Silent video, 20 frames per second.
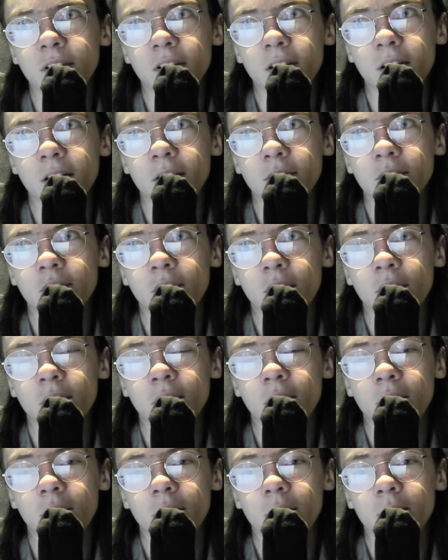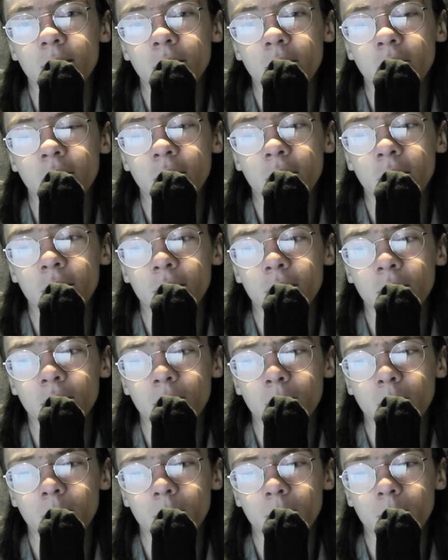and so Werner
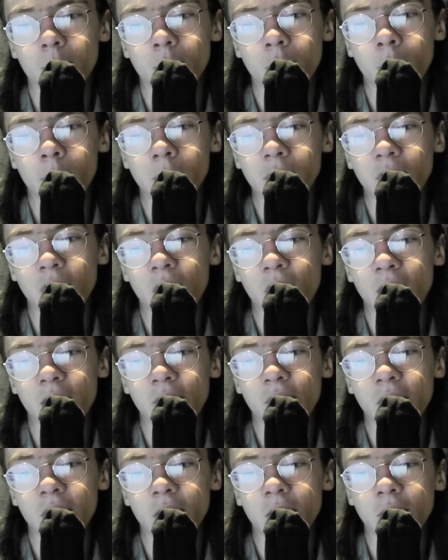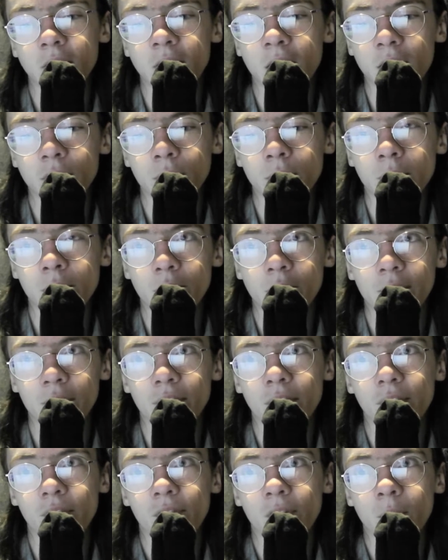Herzog promised that if he could get through the rest
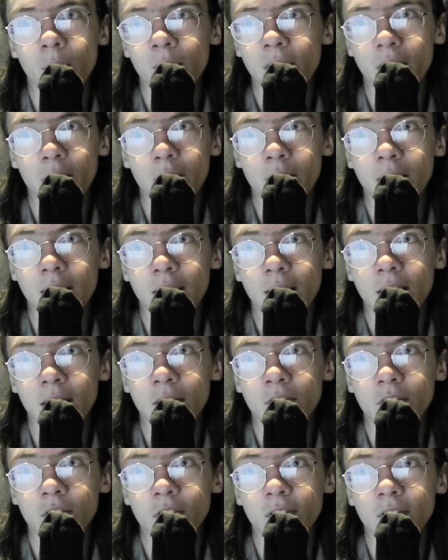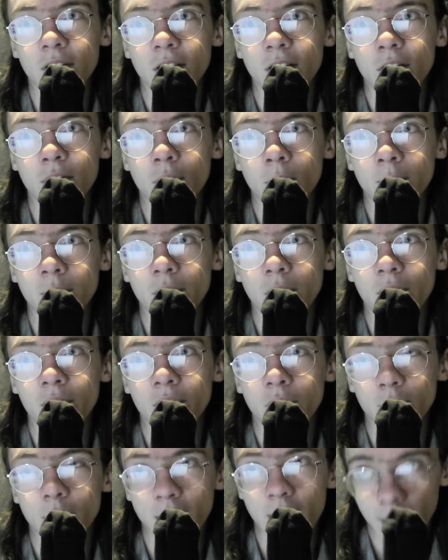of the film without getting injured, he'd throw himself
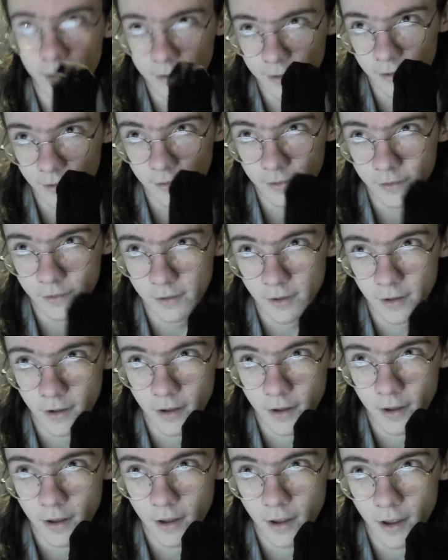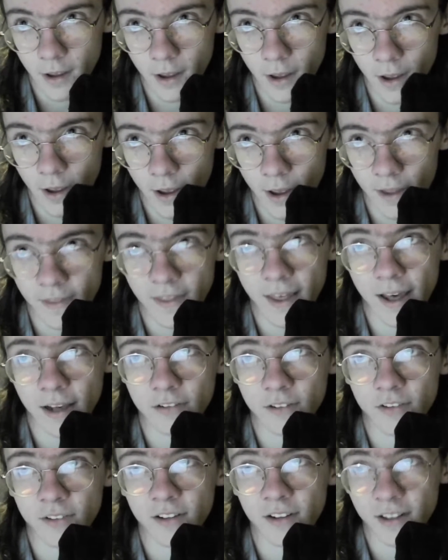into a cactus. And the
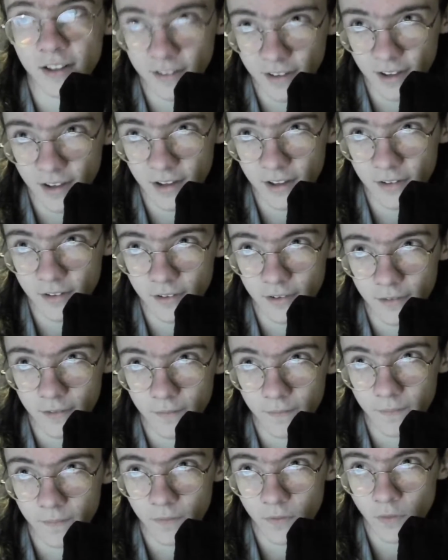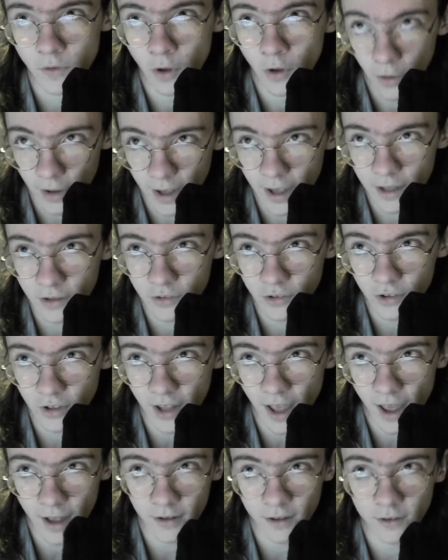actor did indeed not get injured
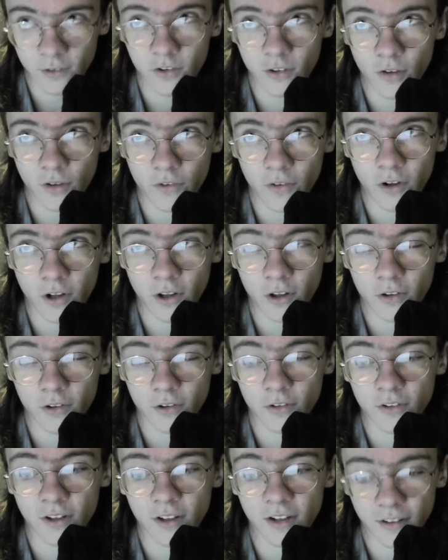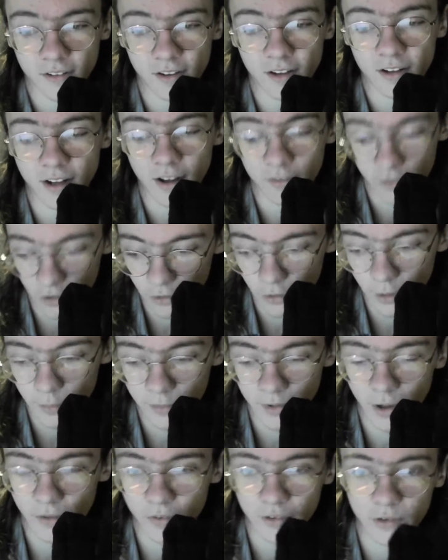again, and so Werner Herzog did indeed have to throw
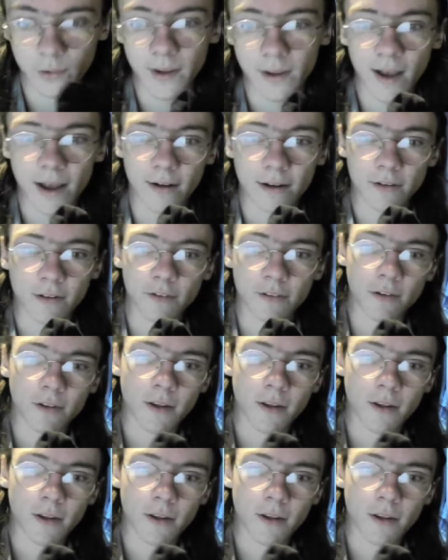himself into a cactus.